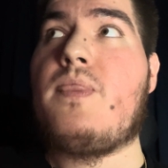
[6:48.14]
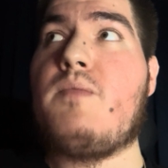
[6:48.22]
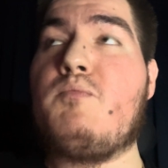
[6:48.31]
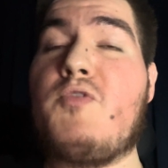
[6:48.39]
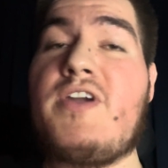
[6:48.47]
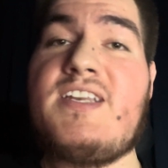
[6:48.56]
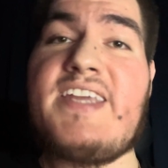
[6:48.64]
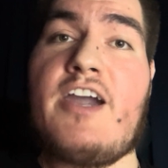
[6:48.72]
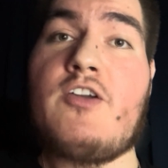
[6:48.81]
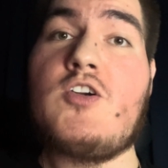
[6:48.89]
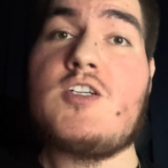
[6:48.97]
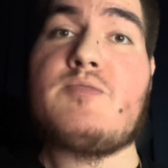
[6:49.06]
bring
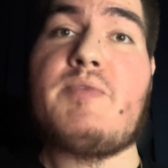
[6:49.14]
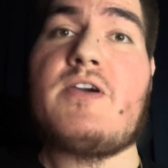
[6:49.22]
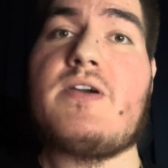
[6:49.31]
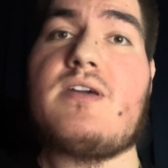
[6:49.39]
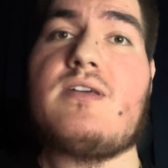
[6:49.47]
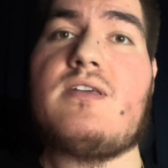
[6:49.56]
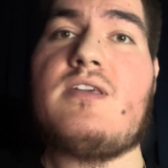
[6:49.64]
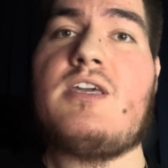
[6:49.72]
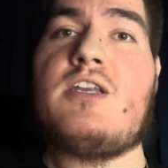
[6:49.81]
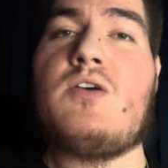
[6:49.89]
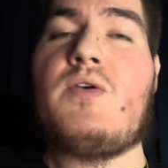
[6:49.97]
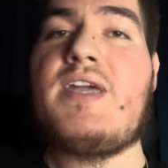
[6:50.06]
down your spirit.
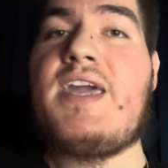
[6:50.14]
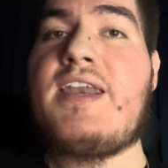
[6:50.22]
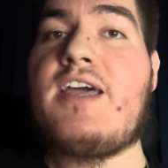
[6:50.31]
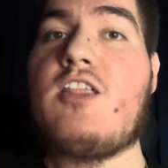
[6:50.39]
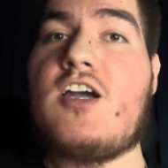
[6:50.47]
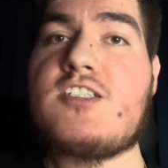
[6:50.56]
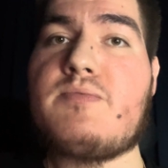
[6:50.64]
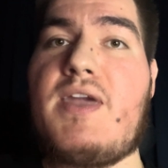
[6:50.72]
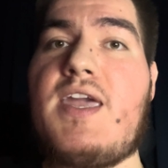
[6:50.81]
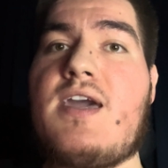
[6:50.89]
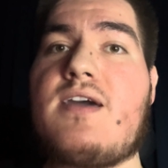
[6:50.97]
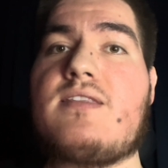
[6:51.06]
Again, I lost my
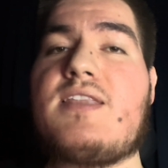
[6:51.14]
aunt.